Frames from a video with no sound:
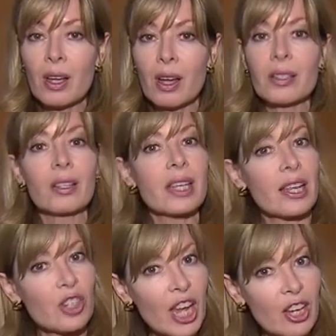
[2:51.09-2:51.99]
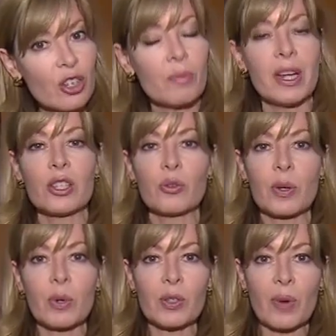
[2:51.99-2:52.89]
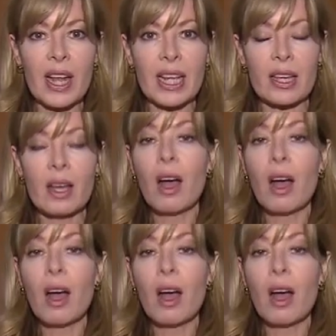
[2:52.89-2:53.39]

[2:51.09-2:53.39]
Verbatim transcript: until the education ministry was ready?